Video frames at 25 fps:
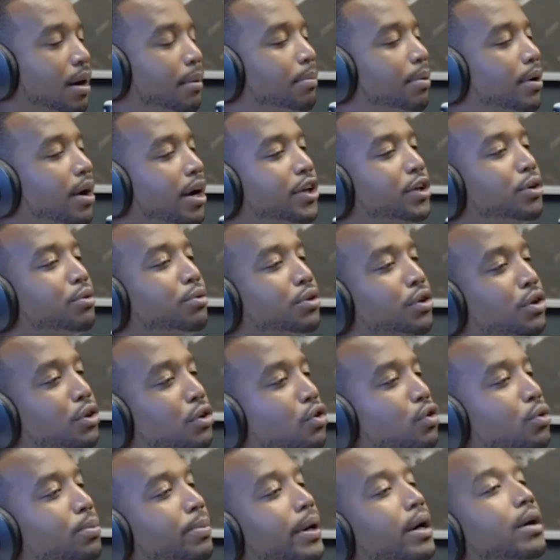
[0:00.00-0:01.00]
Bro, you
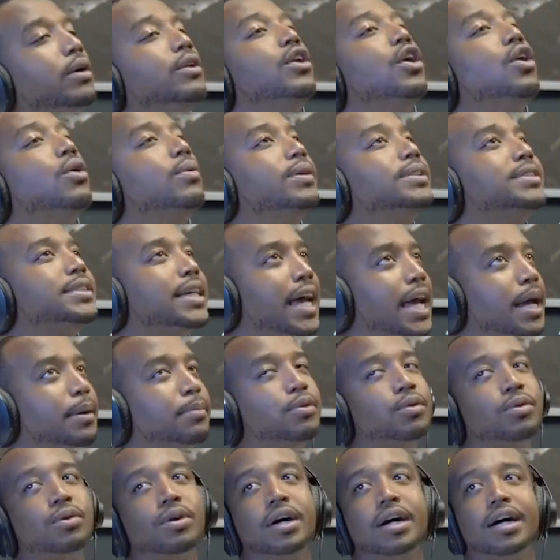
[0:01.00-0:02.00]
do, bro. No one's
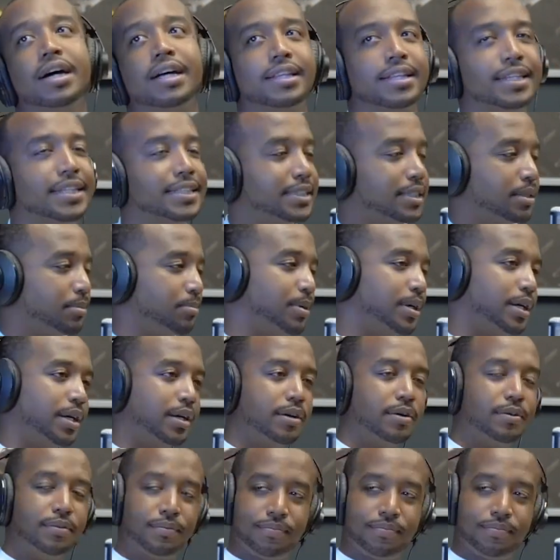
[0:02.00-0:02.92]
able. Listen, bro.